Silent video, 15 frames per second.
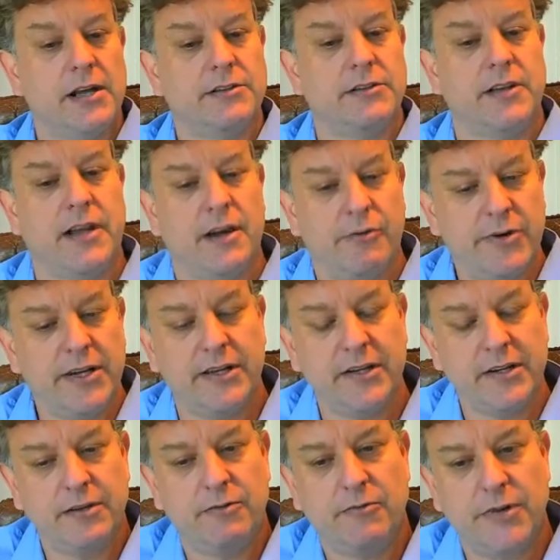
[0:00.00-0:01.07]
And so that
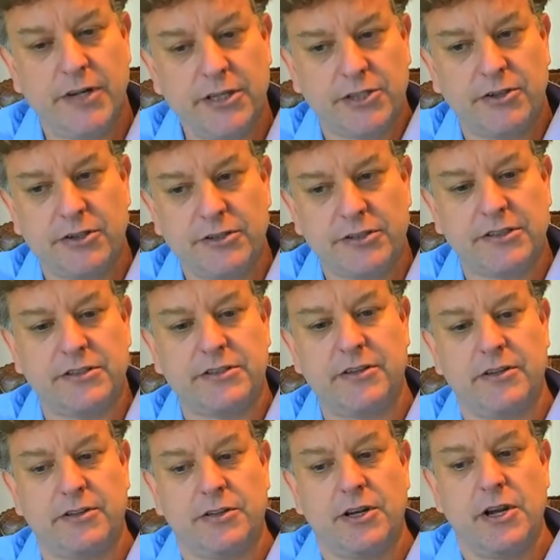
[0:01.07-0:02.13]
really reassures us
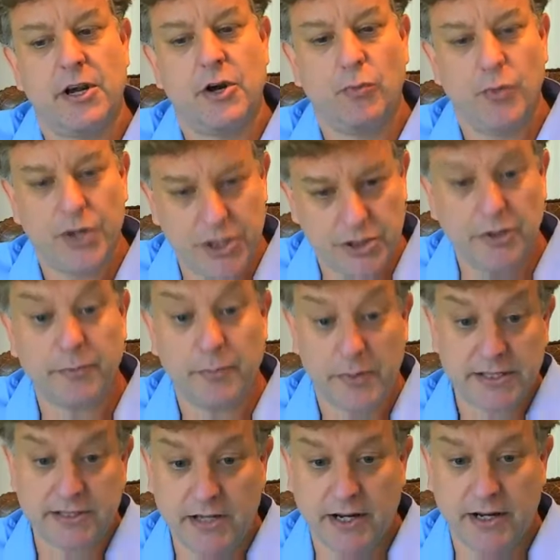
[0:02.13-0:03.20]
that we should
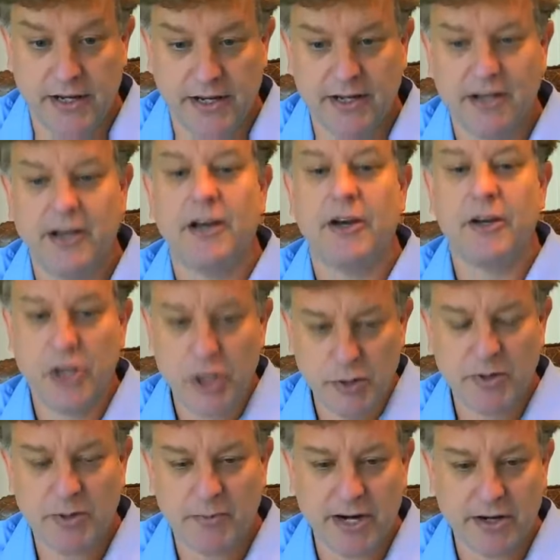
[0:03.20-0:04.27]
be studying
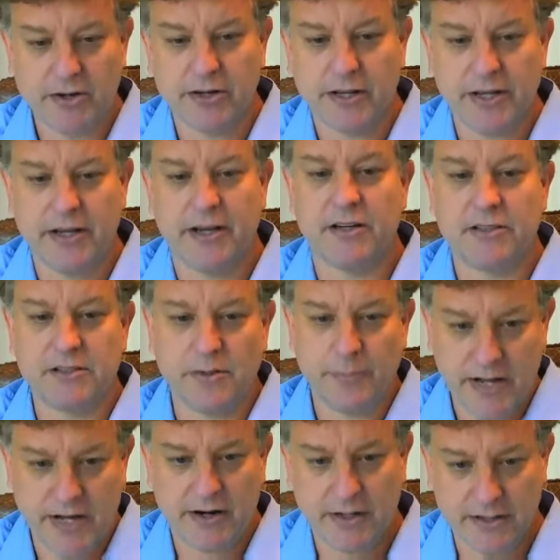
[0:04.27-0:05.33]
human microglia to
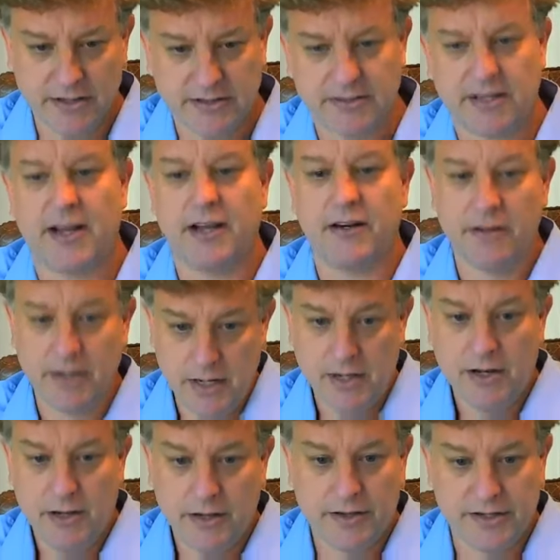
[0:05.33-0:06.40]
better understand
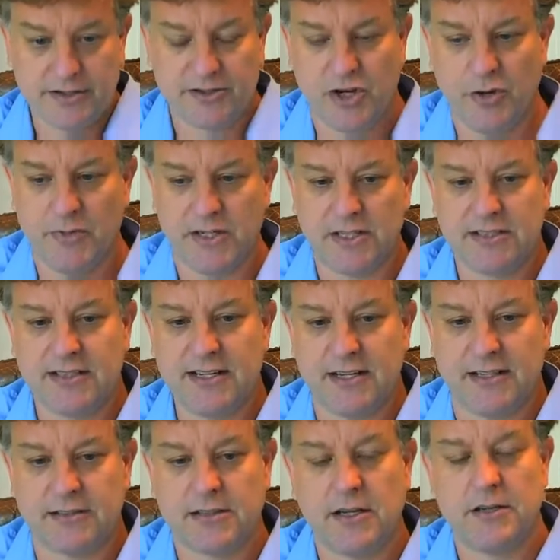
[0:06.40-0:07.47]
this human
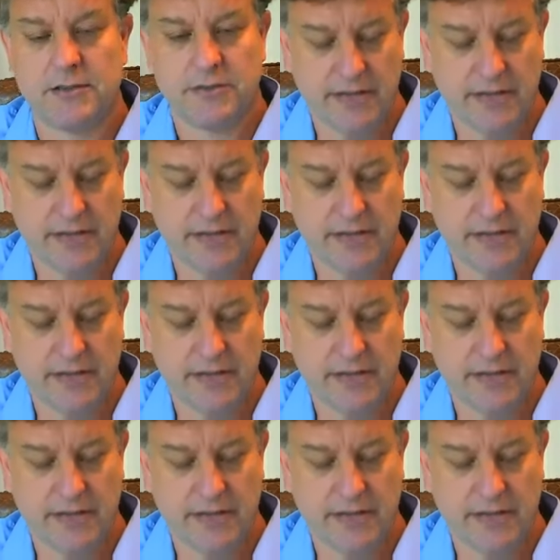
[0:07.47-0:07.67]
disease.